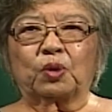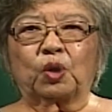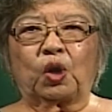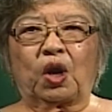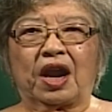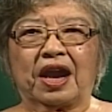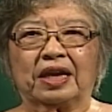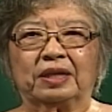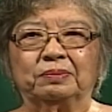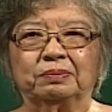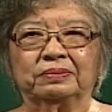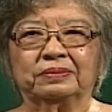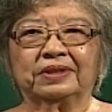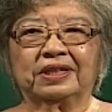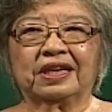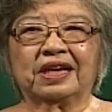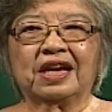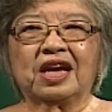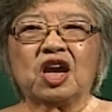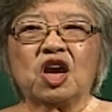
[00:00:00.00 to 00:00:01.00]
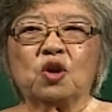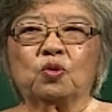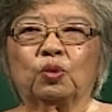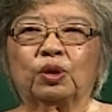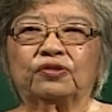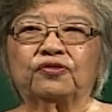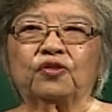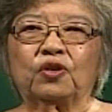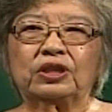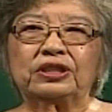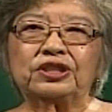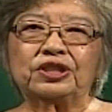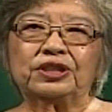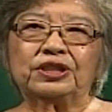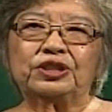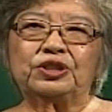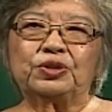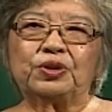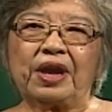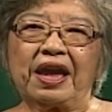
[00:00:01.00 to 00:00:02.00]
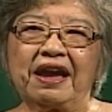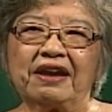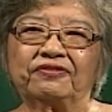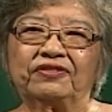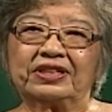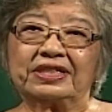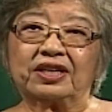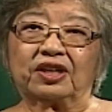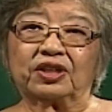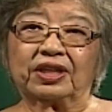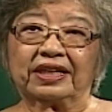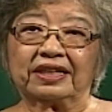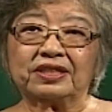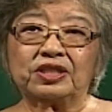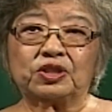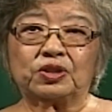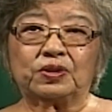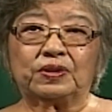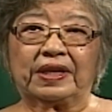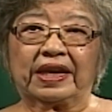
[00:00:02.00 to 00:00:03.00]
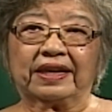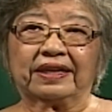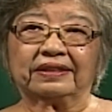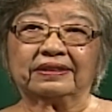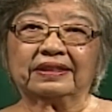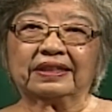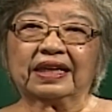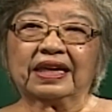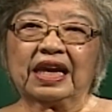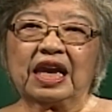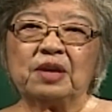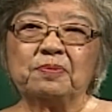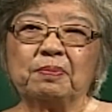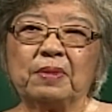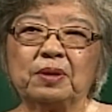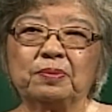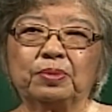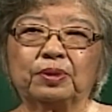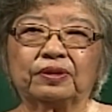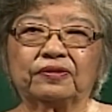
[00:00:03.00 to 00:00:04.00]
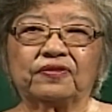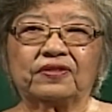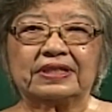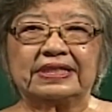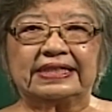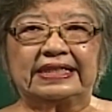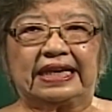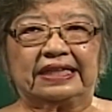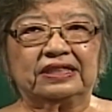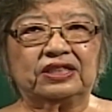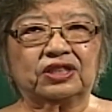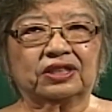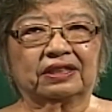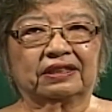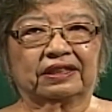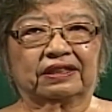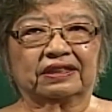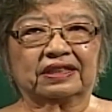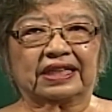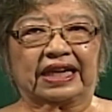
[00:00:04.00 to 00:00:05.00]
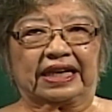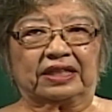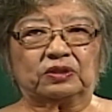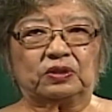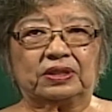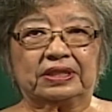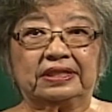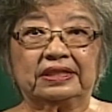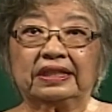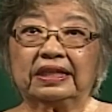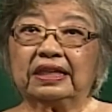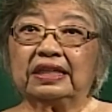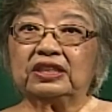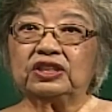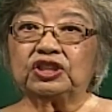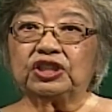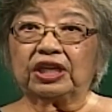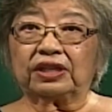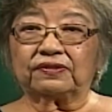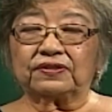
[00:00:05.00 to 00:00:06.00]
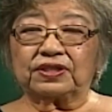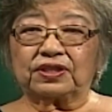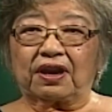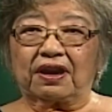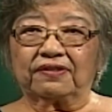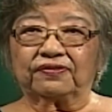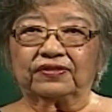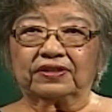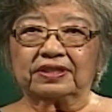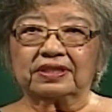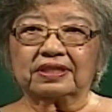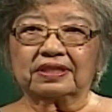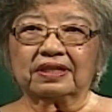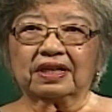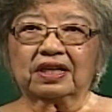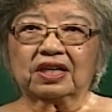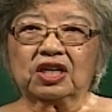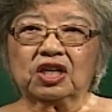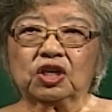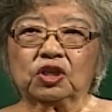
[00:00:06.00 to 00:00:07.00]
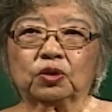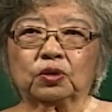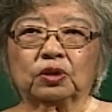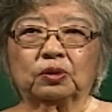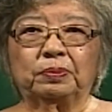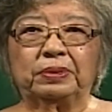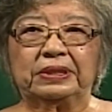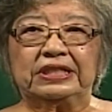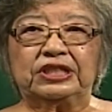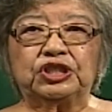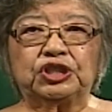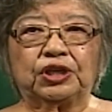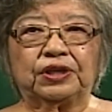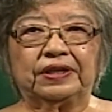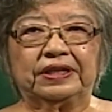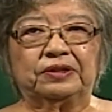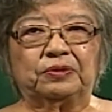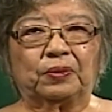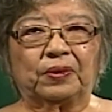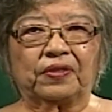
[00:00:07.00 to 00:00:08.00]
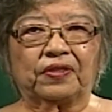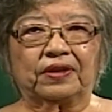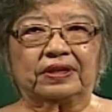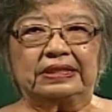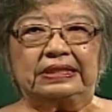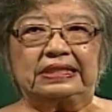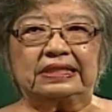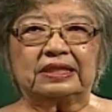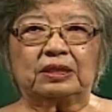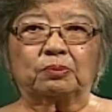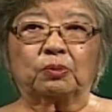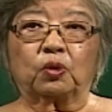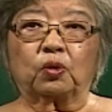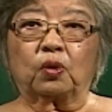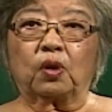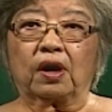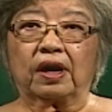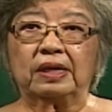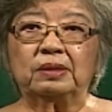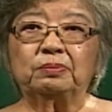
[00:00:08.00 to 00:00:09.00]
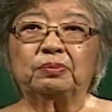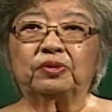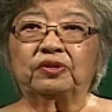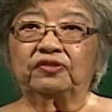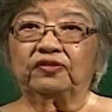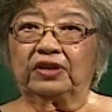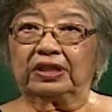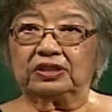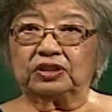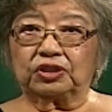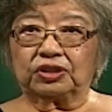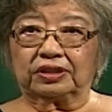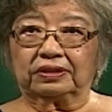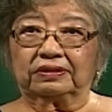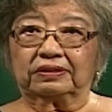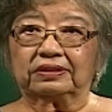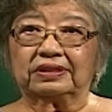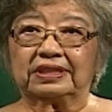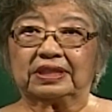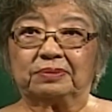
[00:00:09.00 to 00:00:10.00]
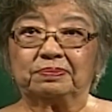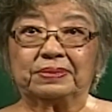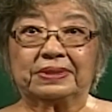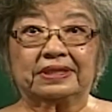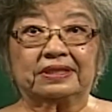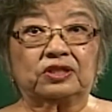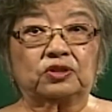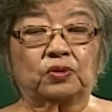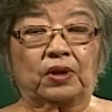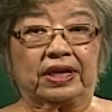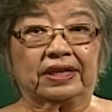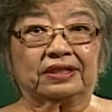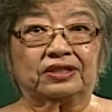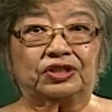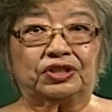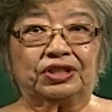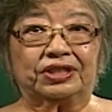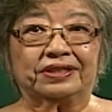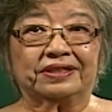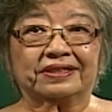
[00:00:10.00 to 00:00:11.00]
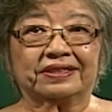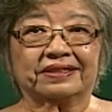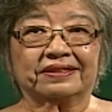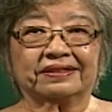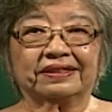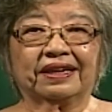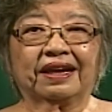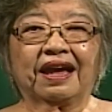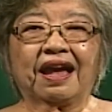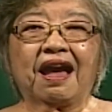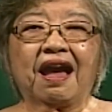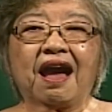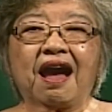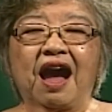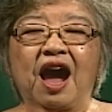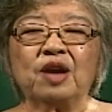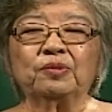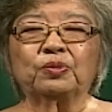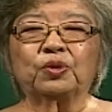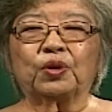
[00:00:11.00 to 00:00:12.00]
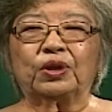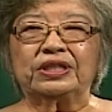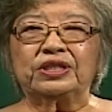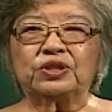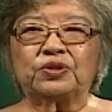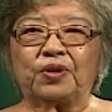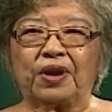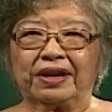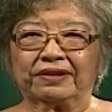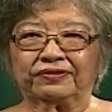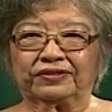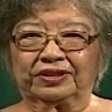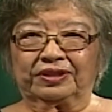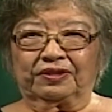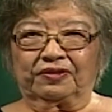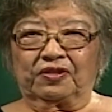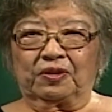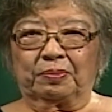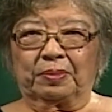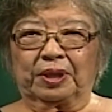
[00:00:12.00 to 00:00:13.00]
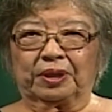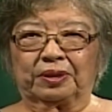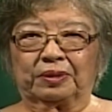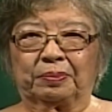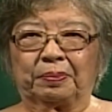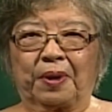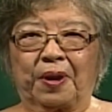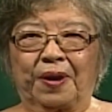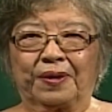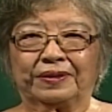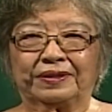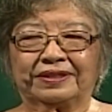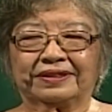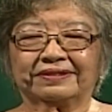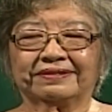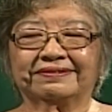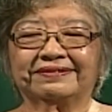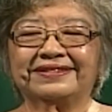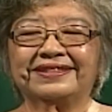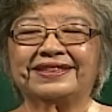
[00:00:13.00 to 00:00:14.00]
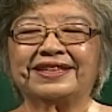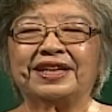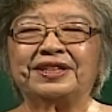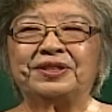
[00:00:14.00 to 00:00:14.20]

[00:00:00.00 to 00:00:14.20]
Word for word: crime. We're fortunate to have as our guest today a member of the Santa Clara County Sheriff's Office who will be sharing with us some crime prevention tips and strategies. I'm Grace Trafton of The Better Part. Stay